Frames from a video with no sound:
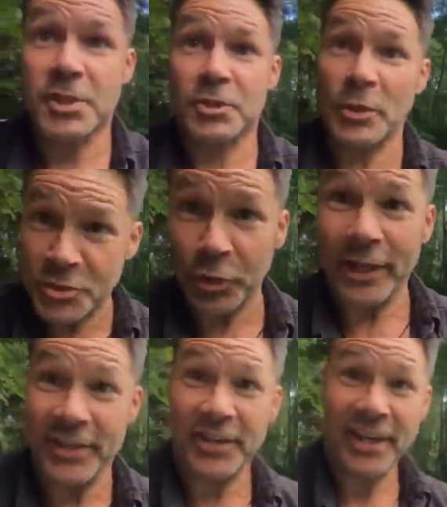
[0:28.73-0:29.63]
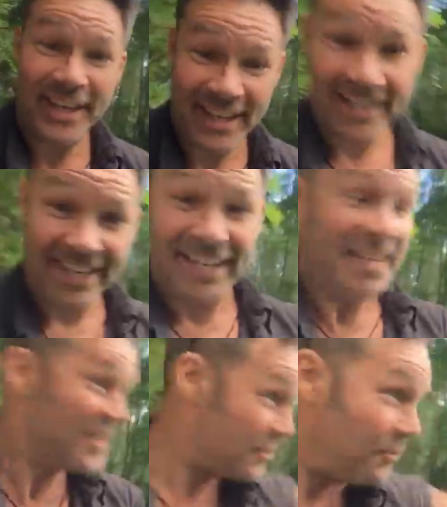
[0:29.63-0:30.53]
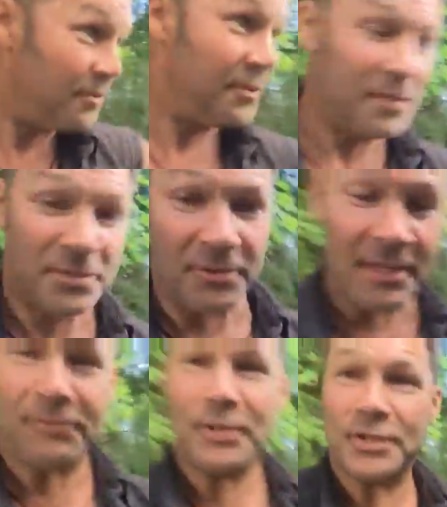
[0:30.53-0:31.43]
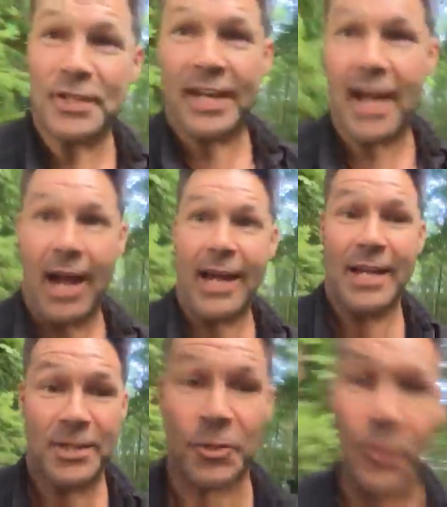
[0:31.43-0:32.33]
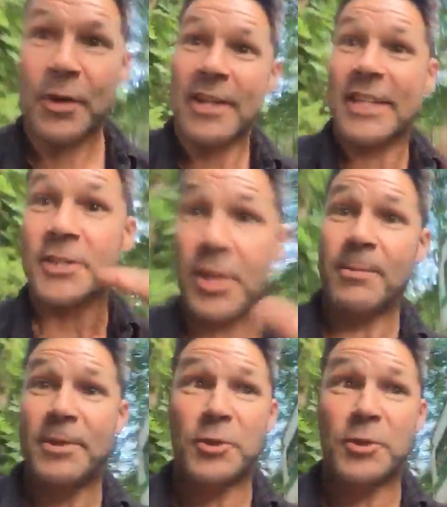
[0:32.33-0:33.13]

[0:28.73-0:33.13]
Switzerland. So so they've just said hi. So this is gonna be